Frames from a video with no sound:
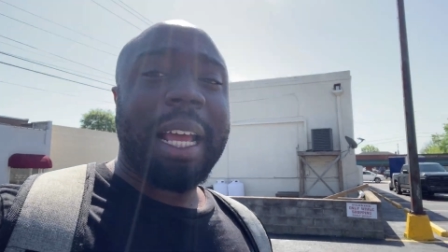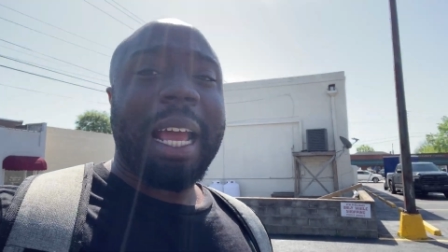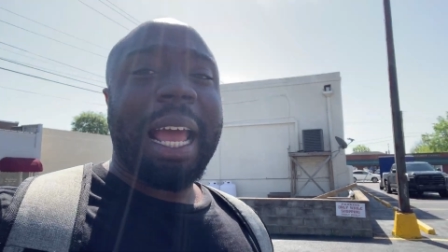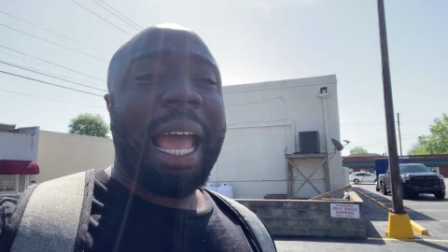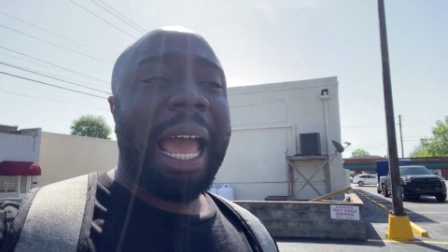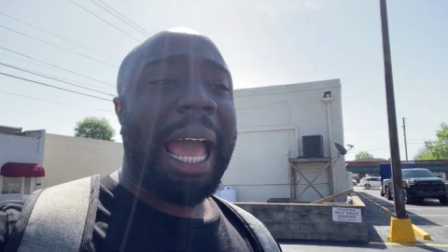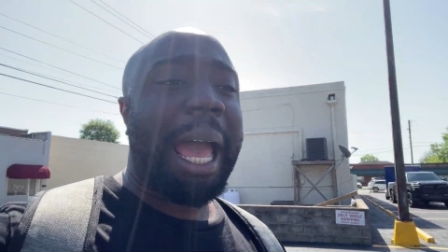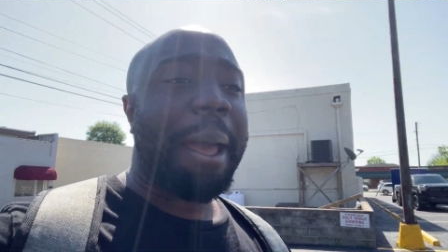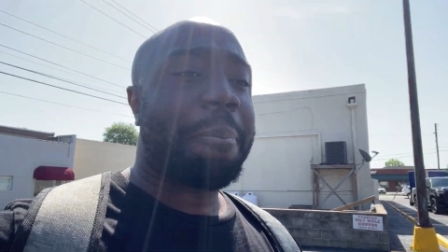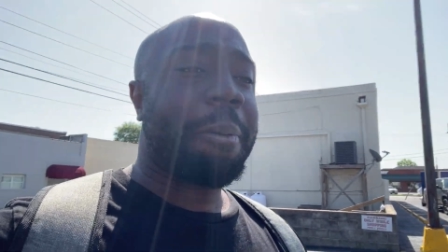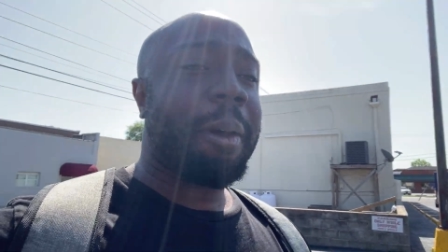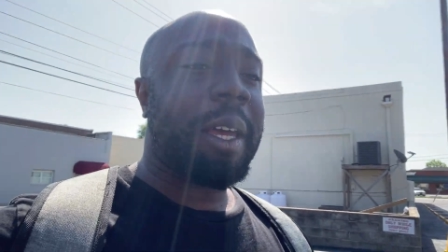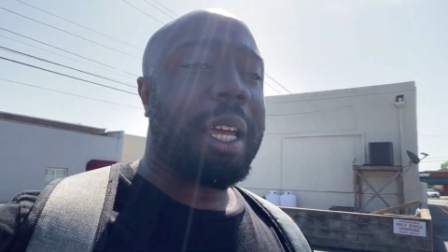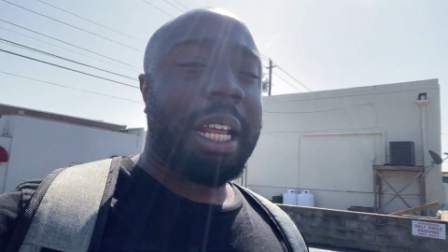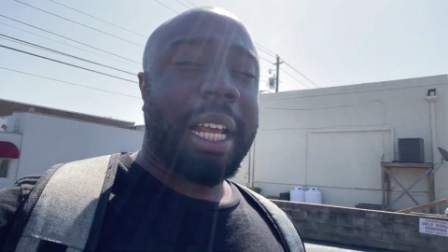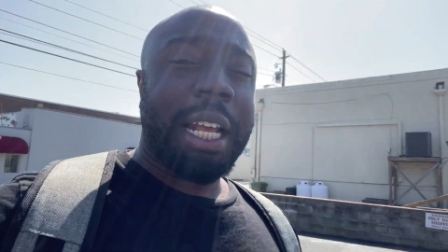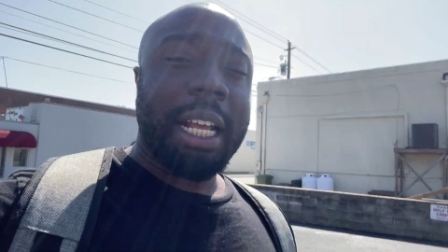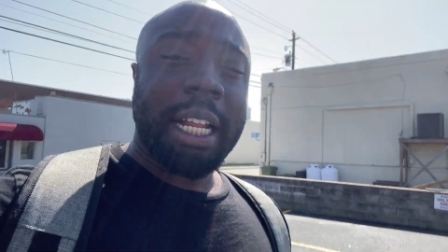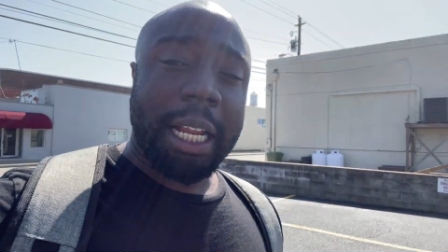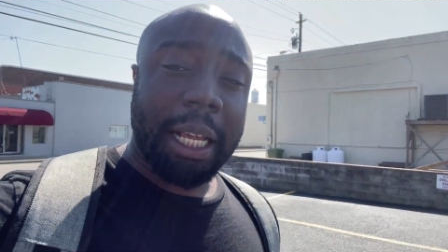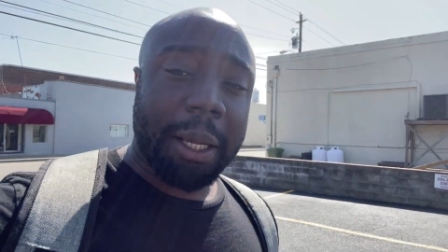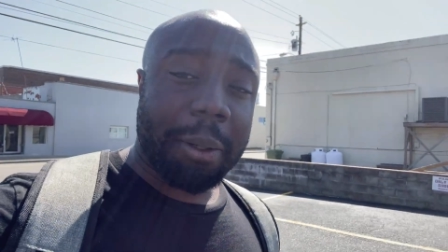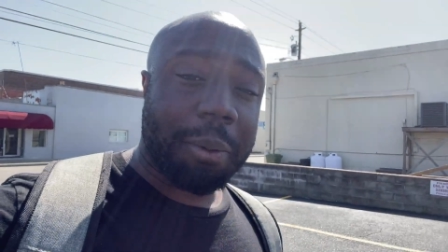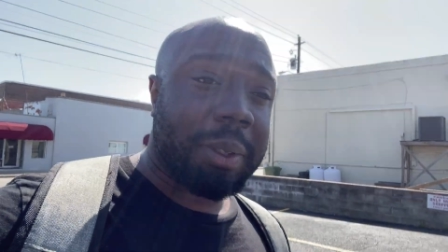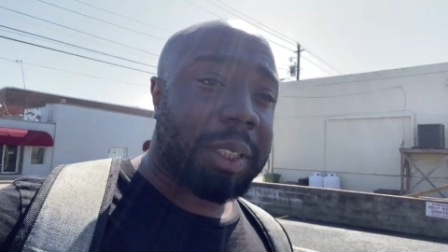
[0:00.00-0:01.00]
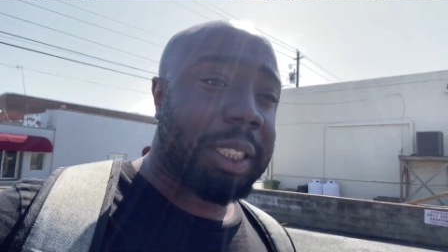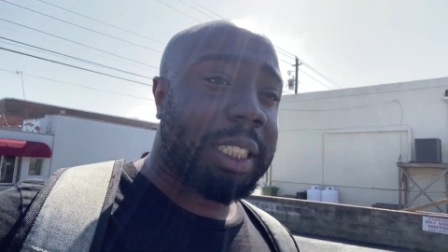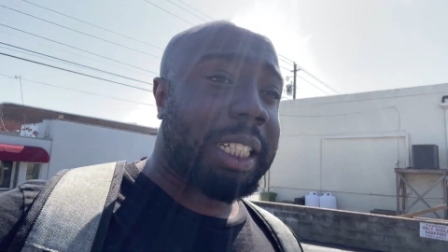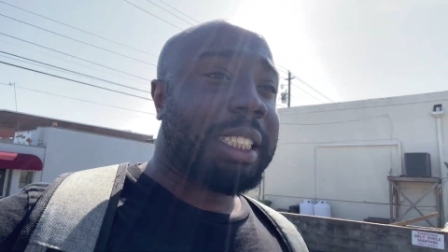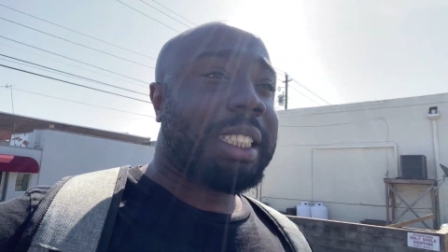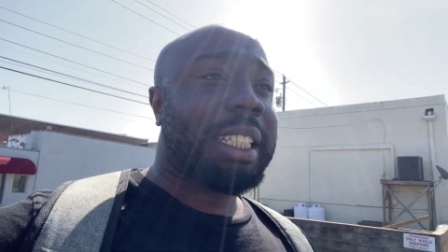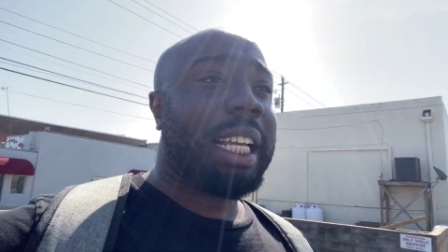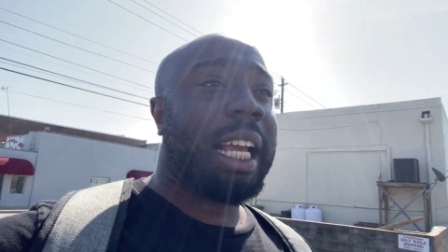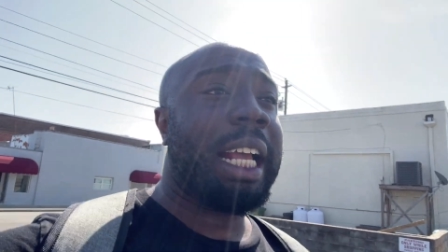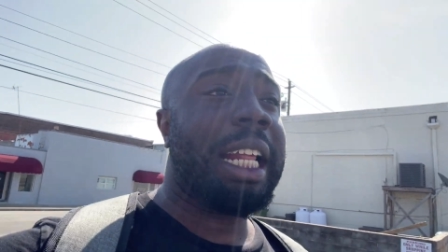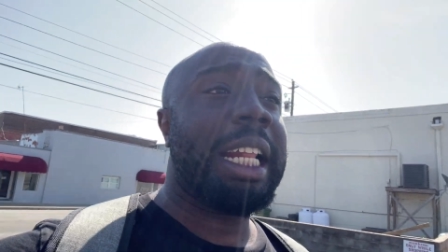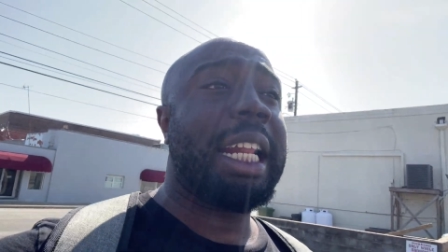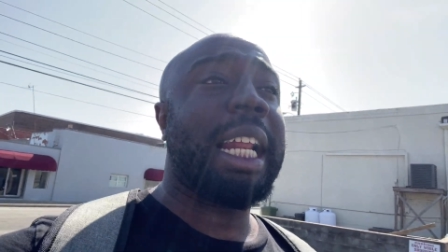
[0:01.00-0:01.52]
happened and it
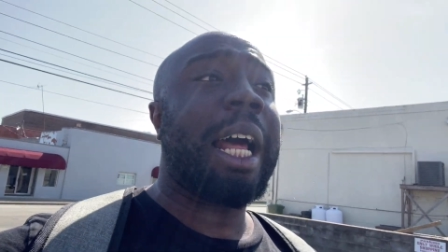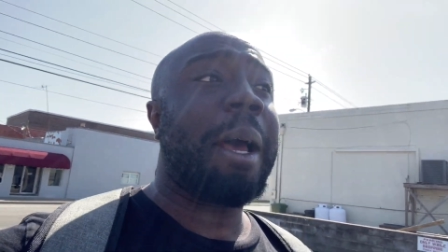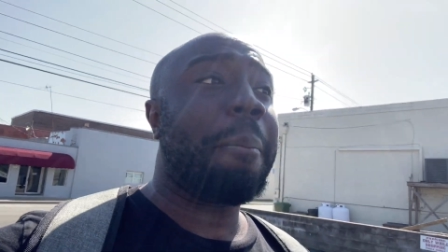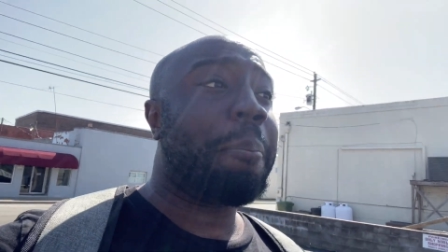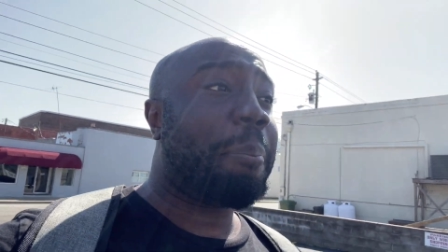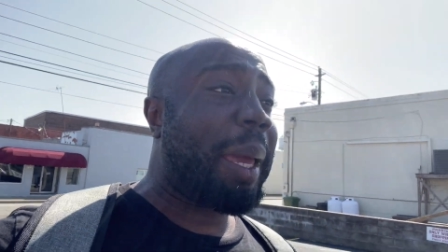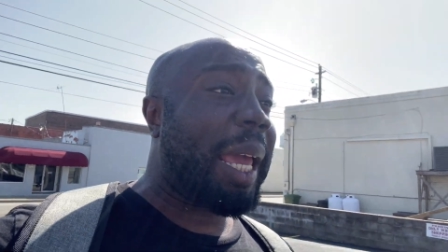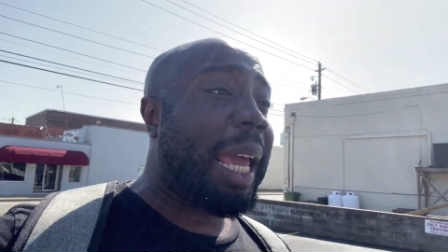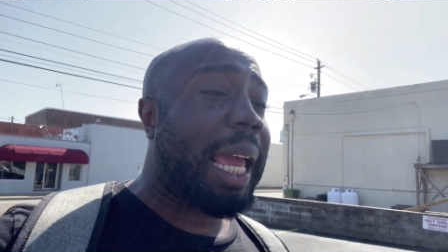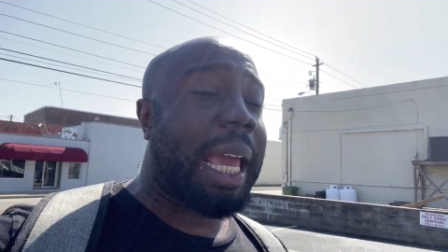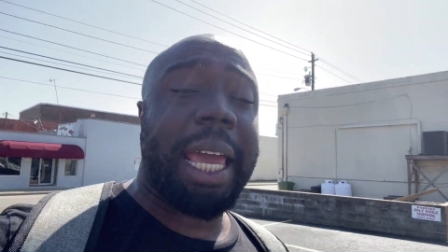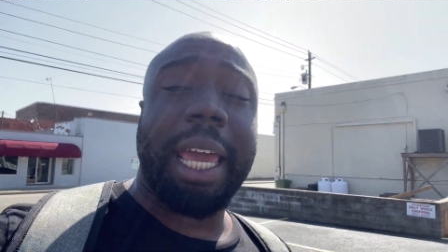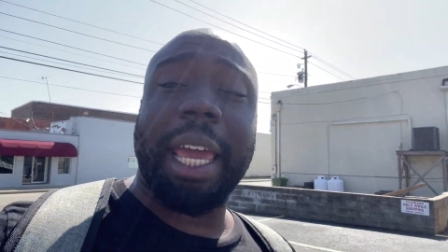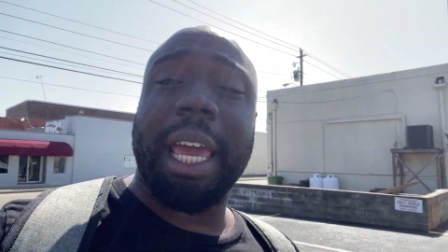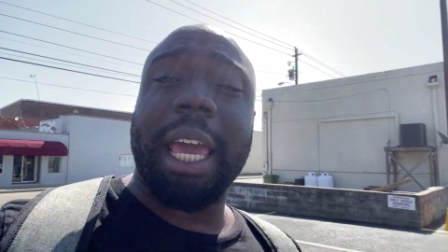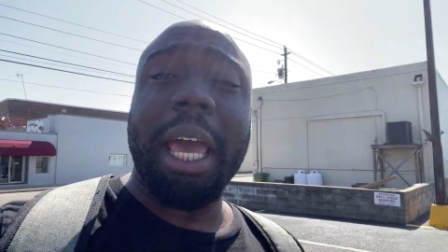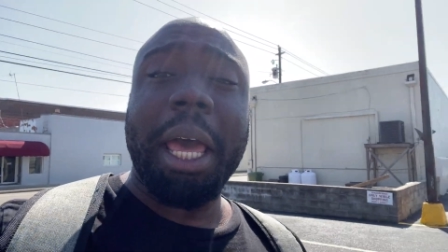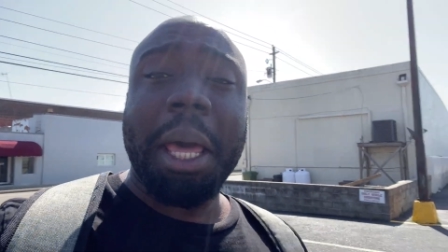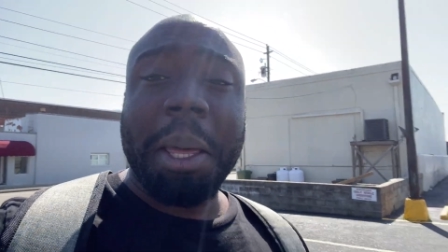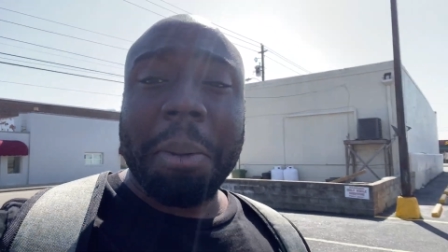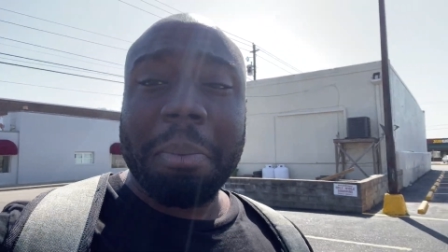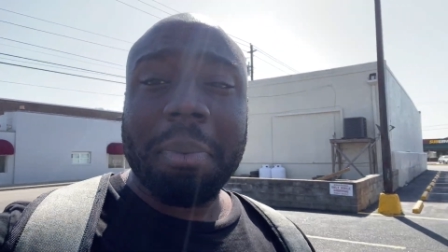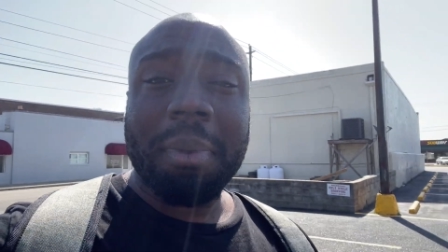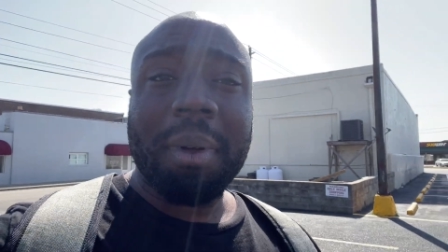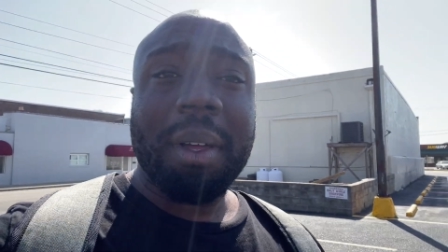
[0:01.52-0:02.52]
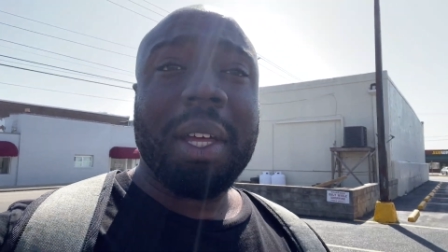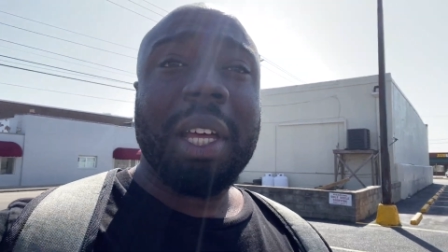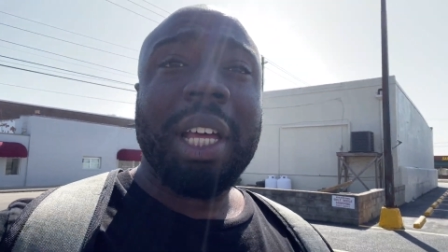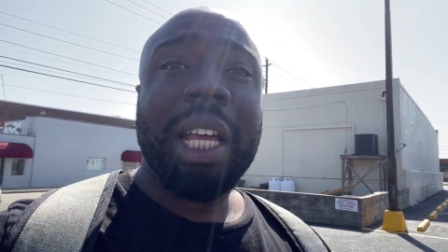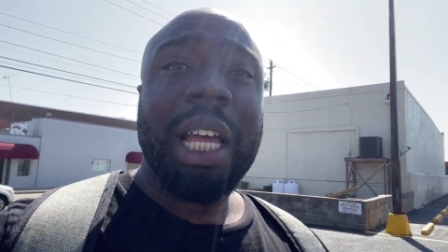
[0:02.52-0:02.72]
just ended up being him